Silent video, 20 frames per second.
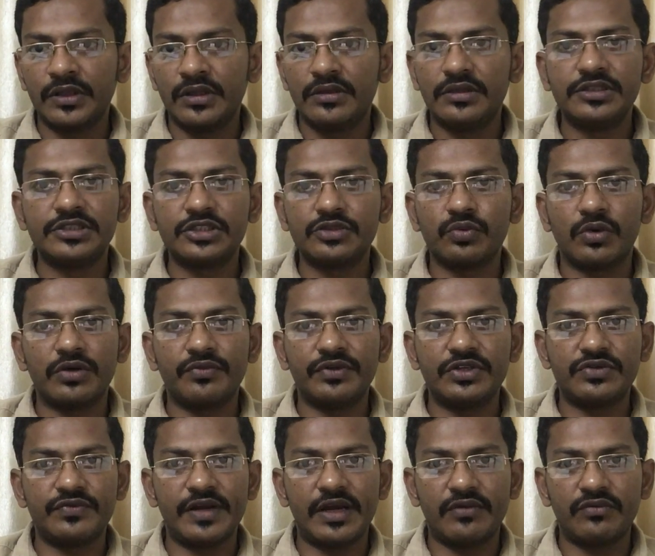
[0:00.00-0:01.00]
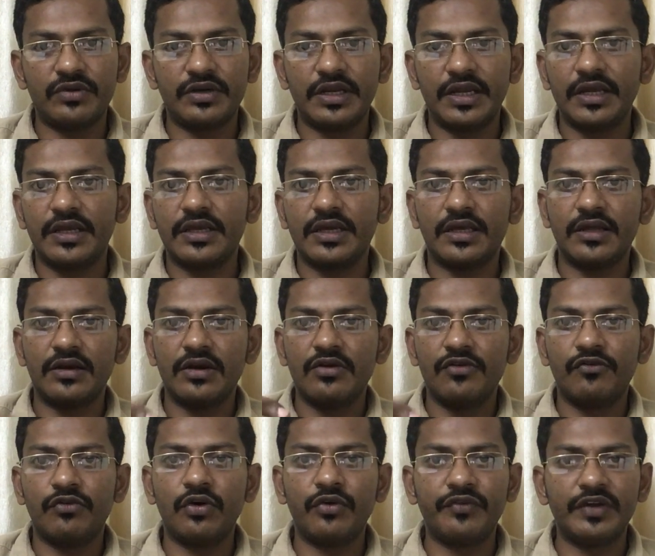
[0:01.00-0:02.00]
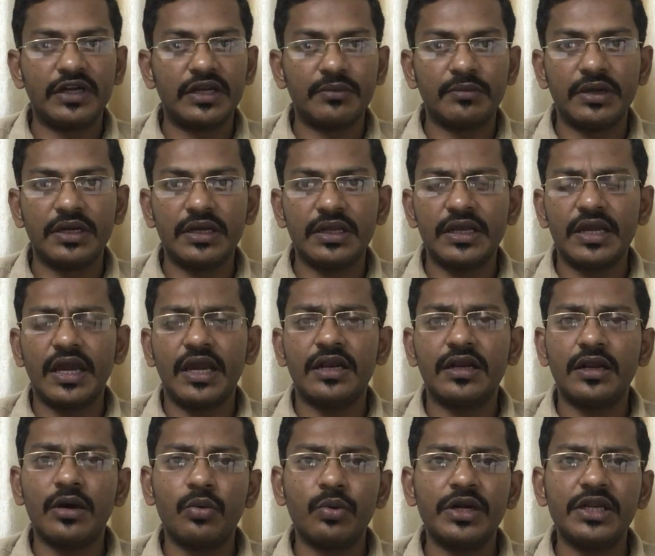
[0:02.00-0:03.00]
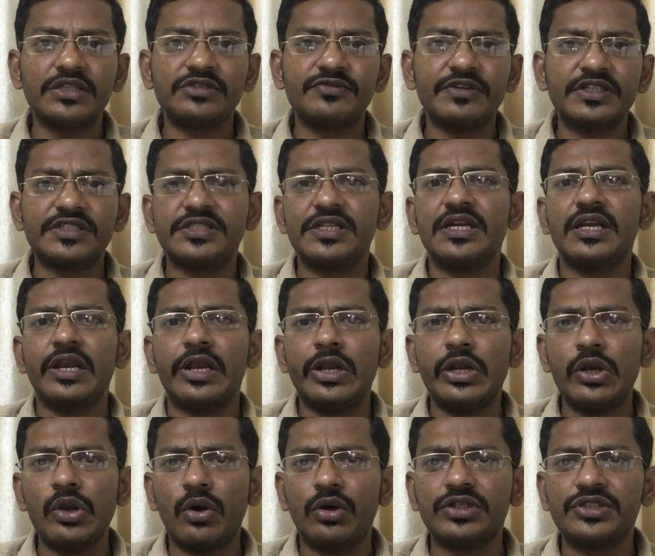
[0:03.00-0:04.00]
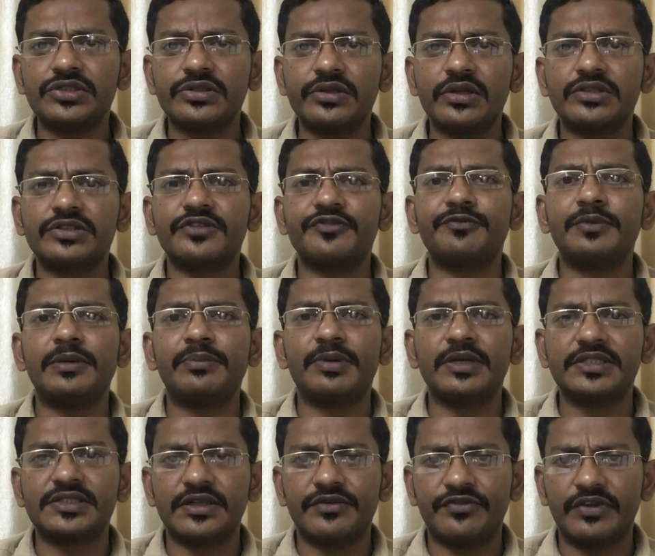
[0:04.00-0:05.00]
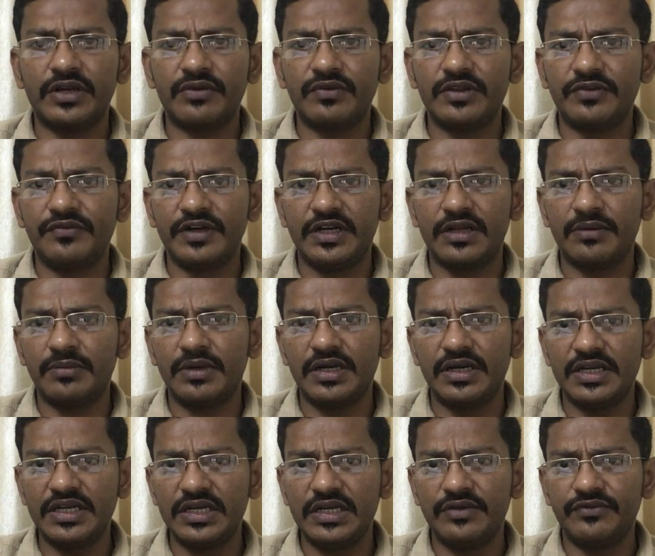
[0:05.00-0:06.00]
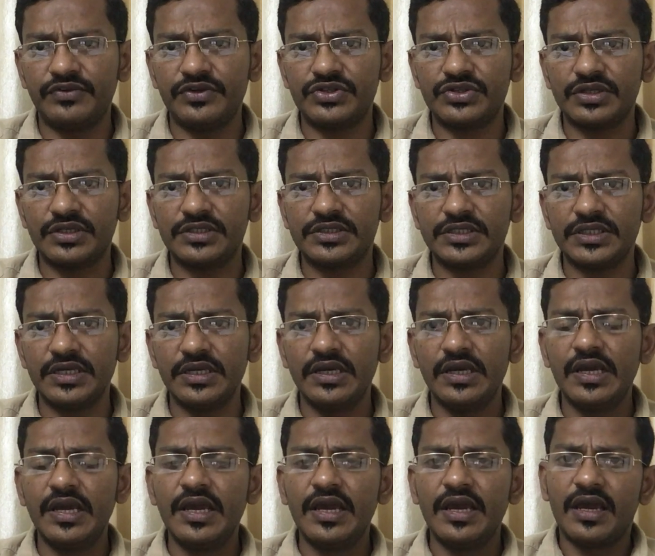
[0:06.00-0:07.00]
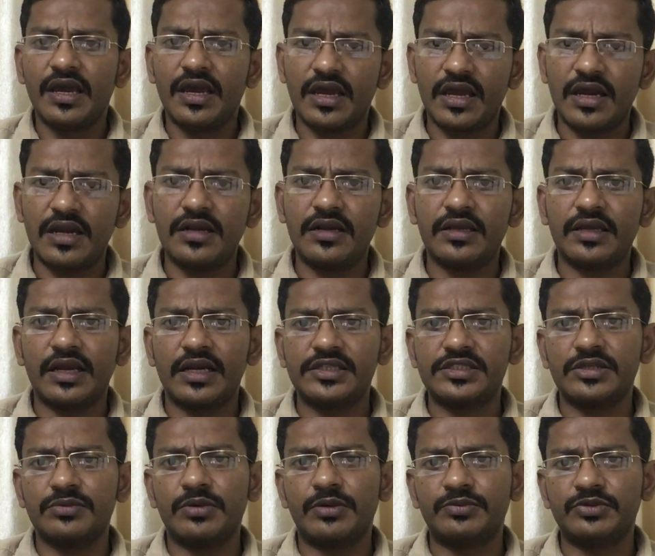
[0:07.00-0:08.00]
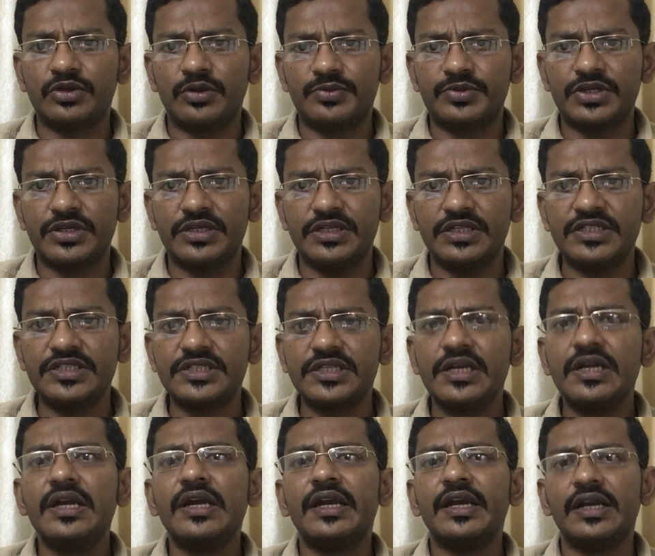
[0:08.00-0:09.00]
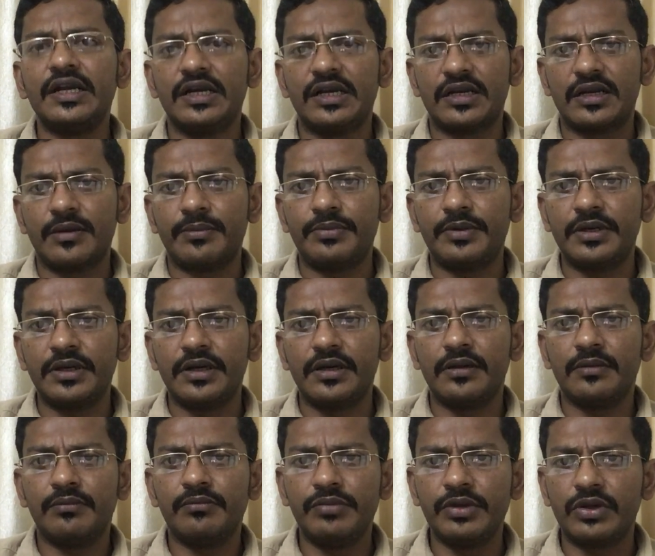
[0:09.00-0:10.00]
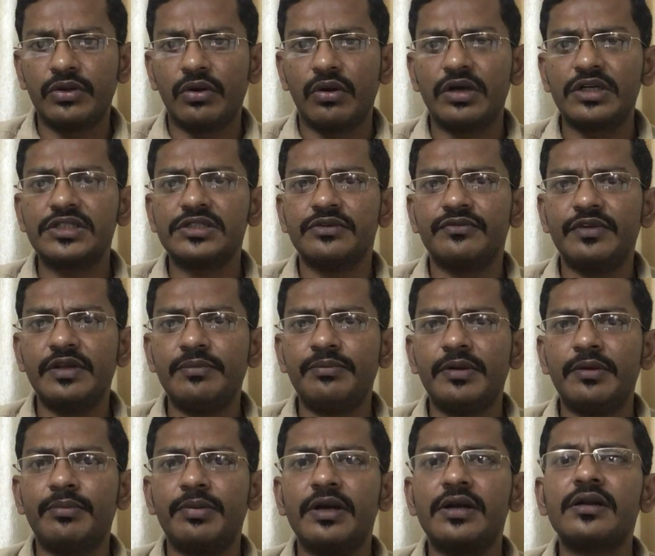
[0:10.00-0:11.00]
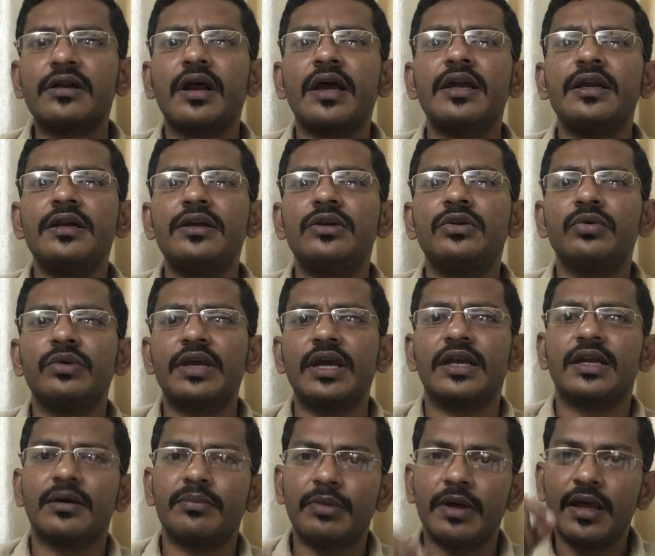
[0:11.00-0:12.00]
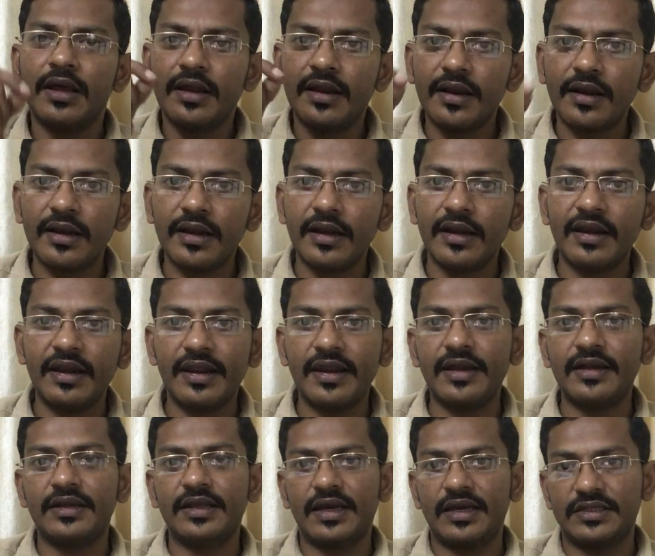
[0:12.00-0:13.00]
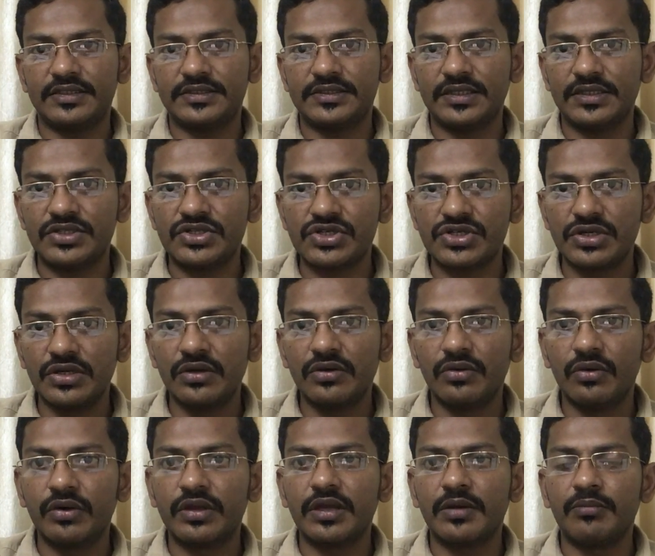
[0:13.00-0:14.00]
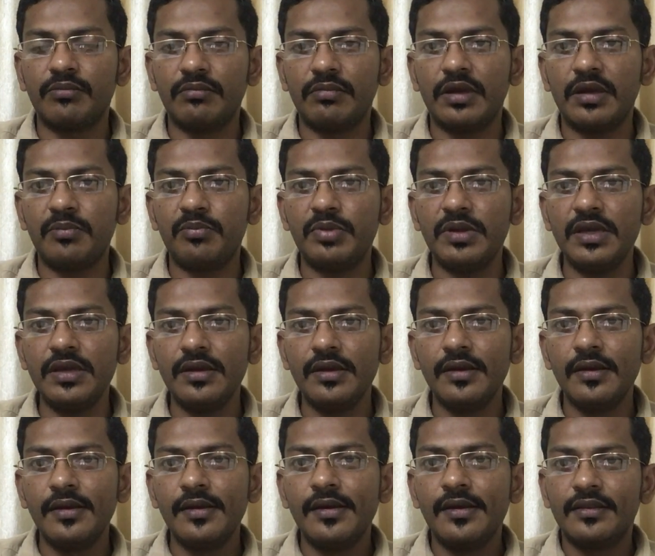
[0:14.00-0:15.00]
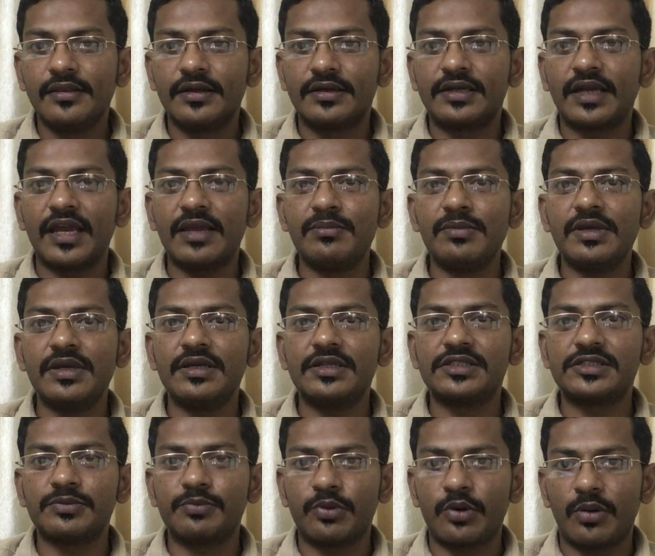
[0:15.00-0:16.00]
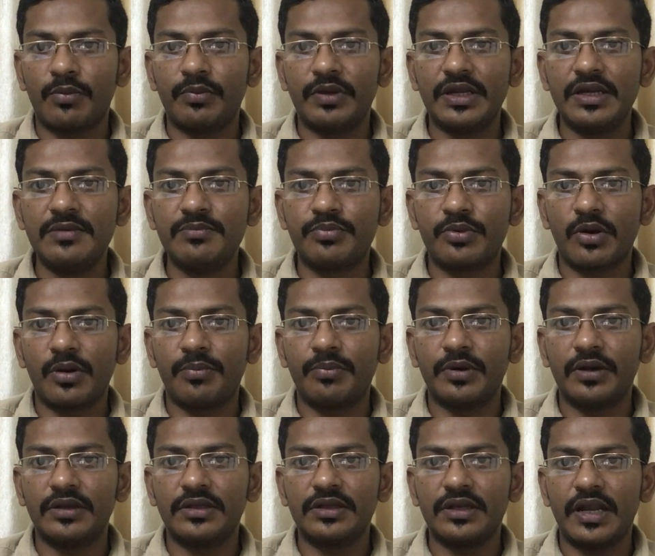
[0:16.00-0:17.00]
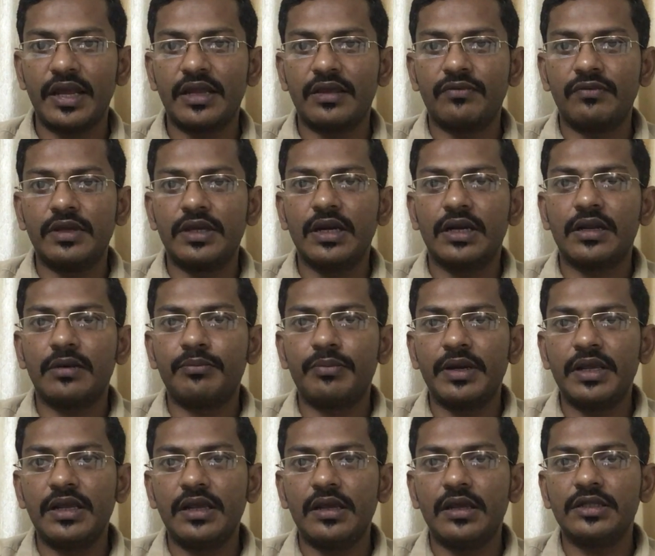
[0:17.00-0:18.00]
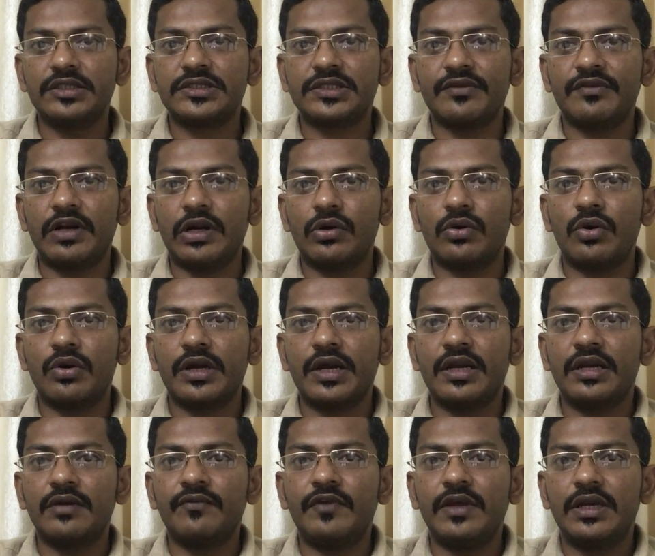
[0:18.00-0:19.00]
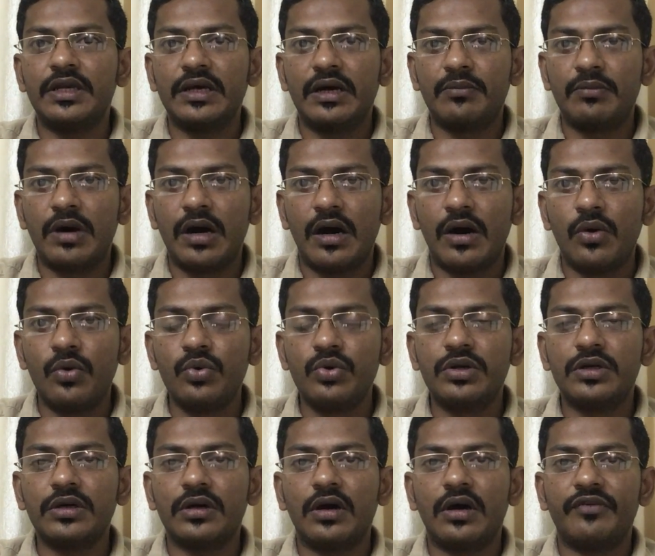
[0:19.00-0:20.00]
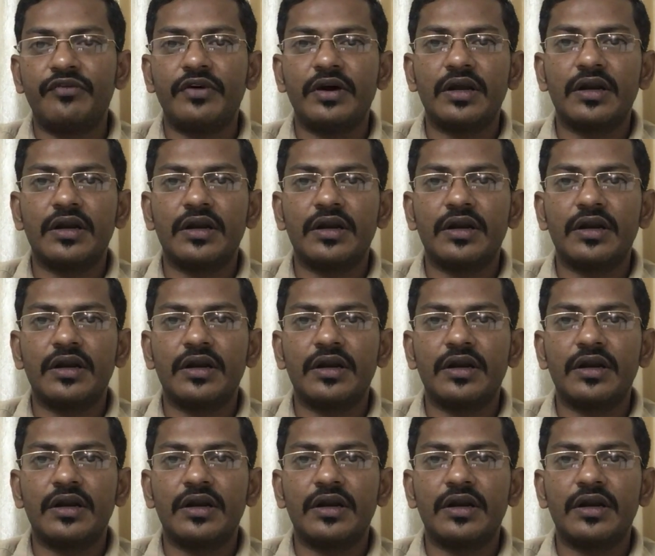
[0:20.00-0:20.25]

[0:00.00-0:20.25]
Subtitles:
This is what which we have to take care for vitamin D. And nowadays we are seeing lots and lots of people suffering with vitamin D deficiency, and calcium absorption is interrupted because we people try to get up late as such. Okay, maybe the timing is improper. Like we get up by 7 o'clock and we come out of